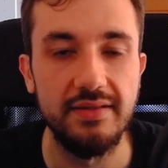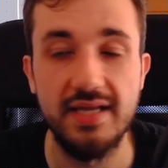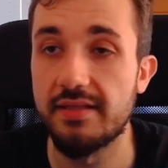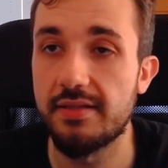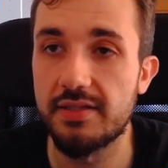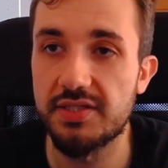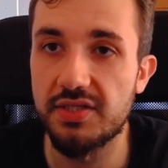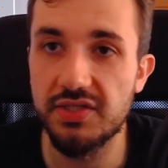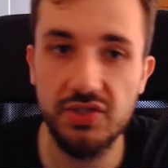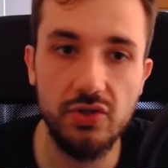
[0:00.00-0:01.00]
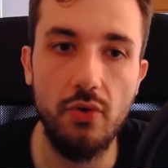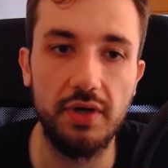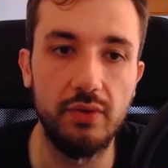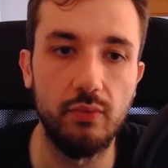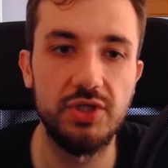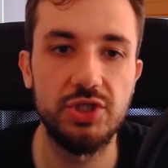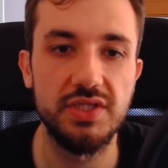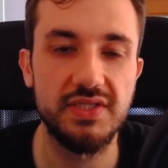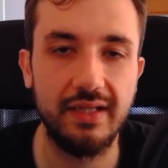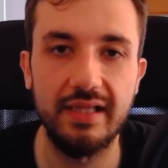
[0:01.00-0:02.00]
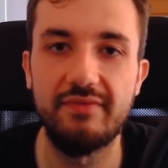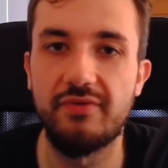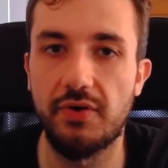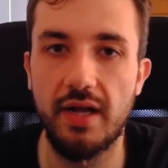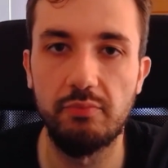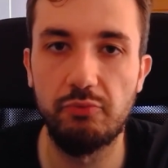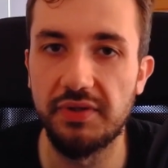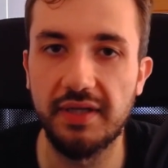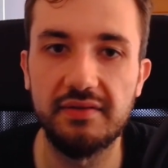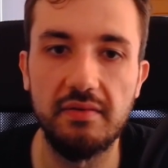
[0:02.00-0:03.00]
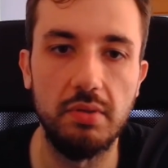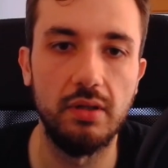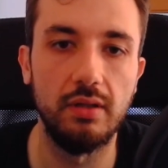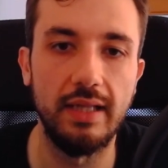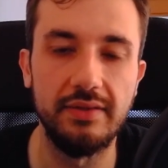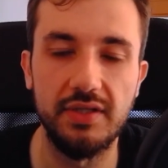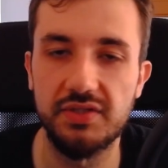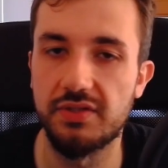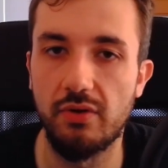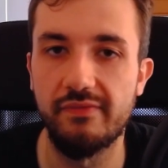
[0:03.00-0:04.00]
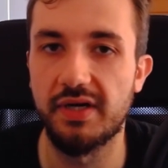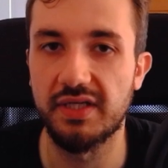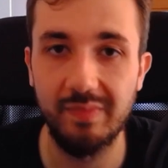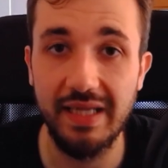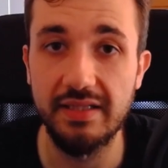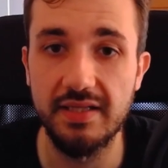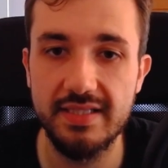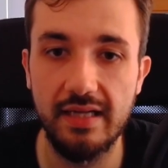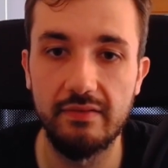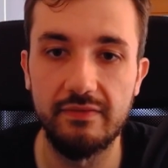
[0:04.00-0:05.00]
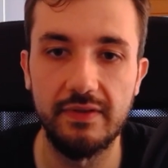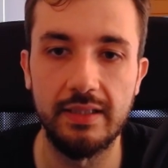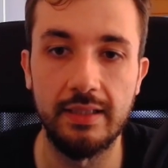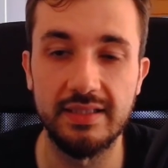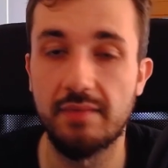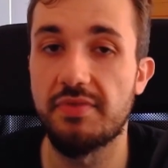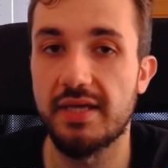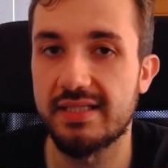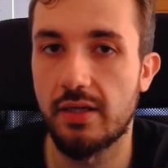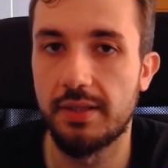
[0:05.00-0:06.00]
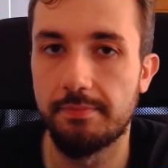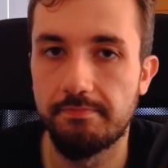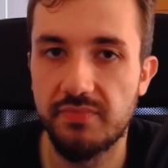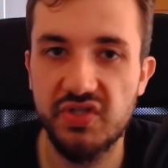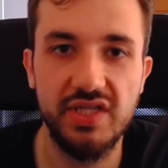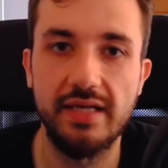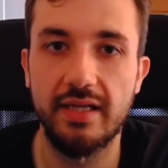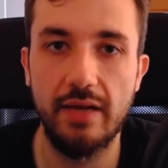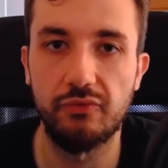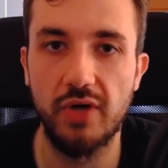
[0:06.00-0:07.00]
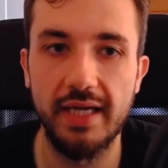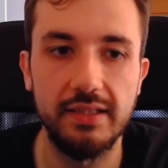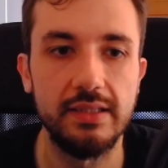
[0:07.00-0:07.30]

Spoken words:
Then there's the story, which is clever, unpredictable, and doesn't over-explain itself. Some things are stated outright,